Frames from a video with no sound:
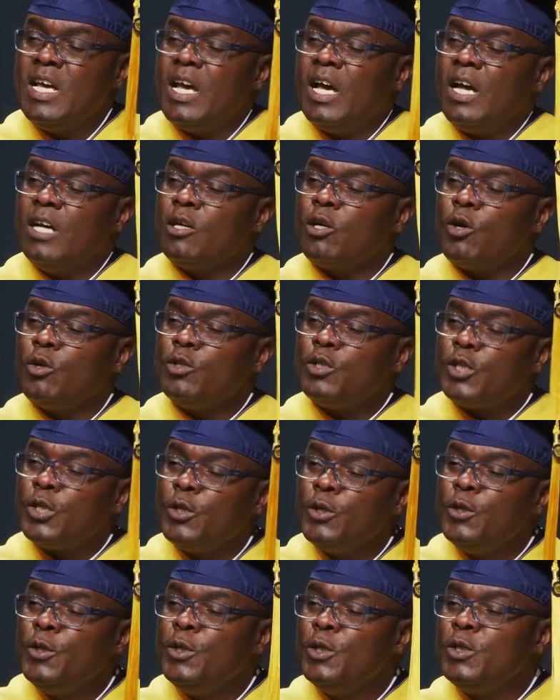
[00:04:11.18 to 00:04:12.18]
and
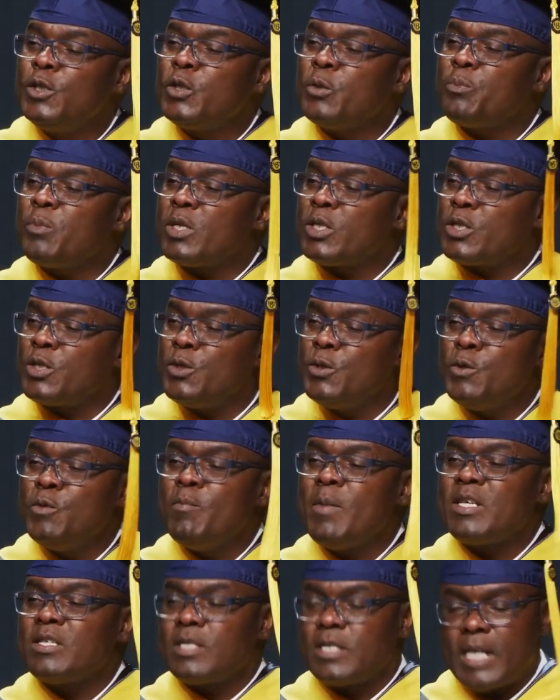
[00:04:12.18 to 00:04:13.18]
continued to pursue
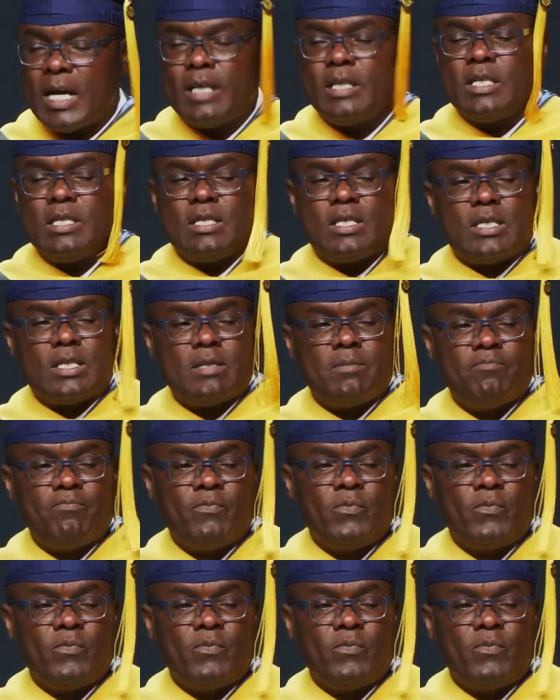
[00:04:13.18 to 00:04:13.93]
my studies